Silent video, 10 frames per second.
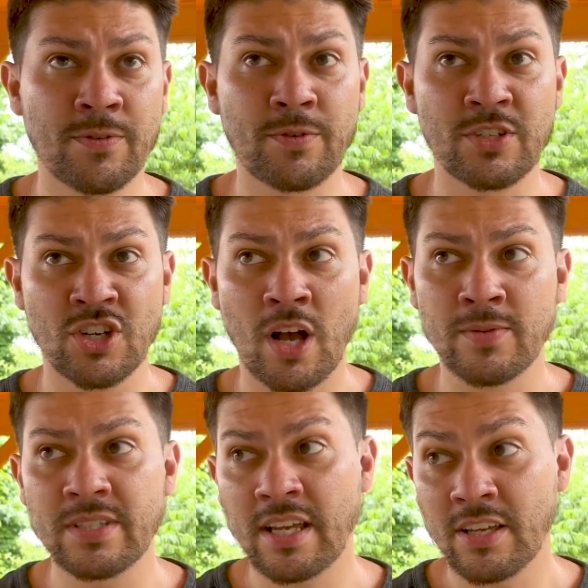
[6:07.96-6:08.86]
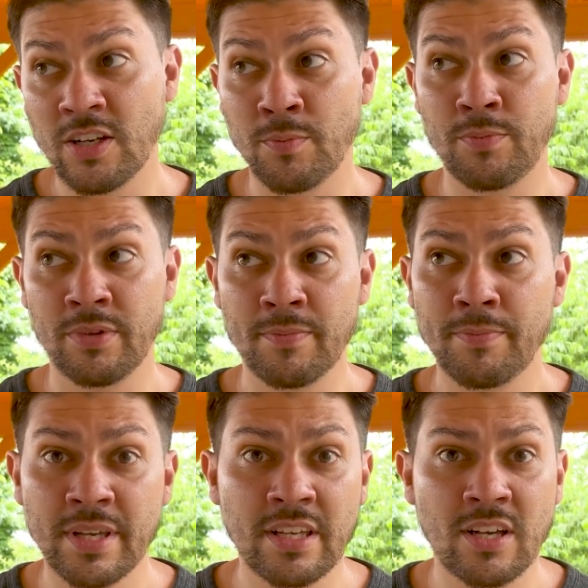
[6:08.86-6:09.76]
different jobs that,
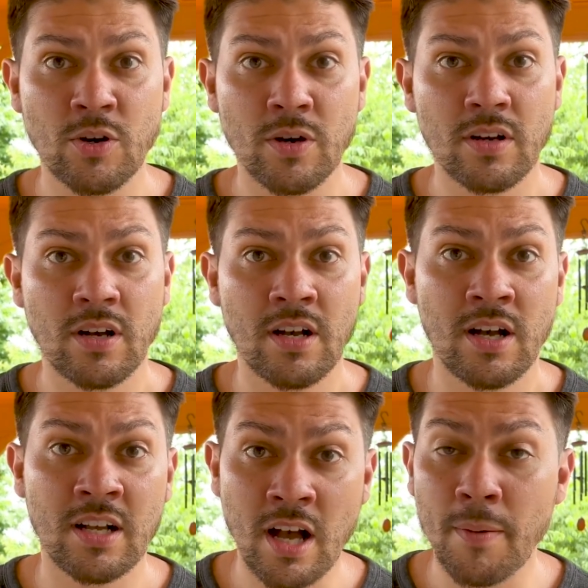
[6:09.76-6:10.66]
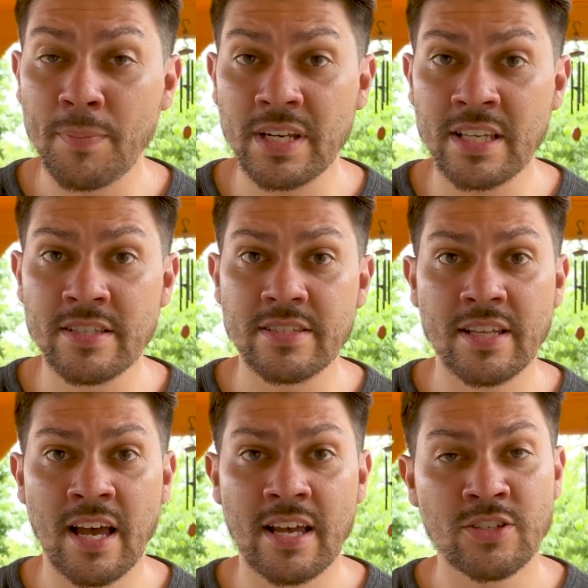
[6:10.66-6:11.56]
big companies
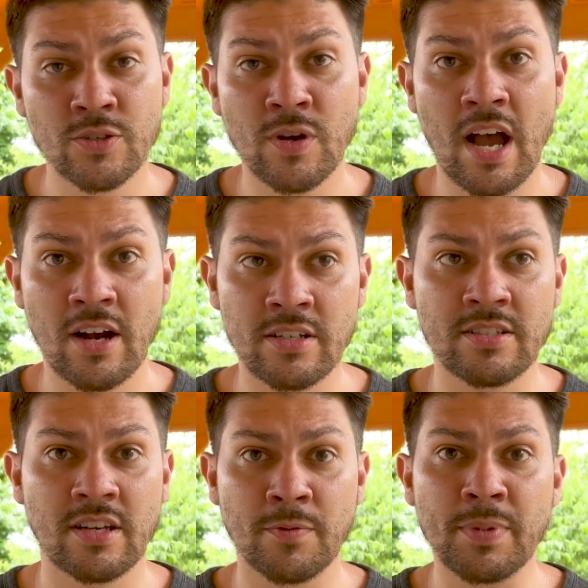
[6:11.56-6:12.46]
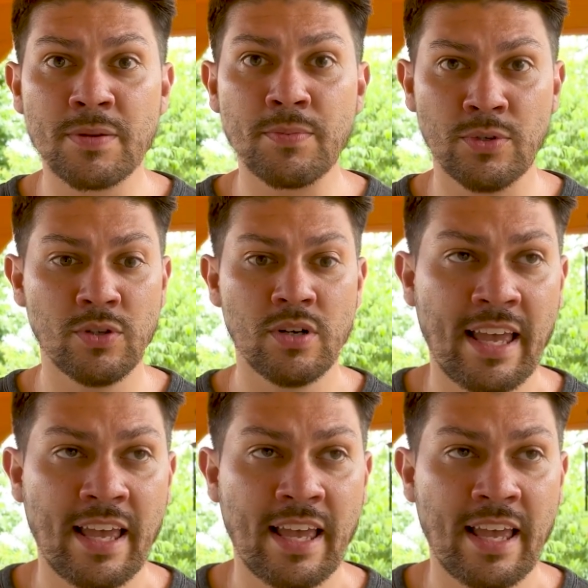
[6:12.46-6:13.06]
that do hire a ton of people.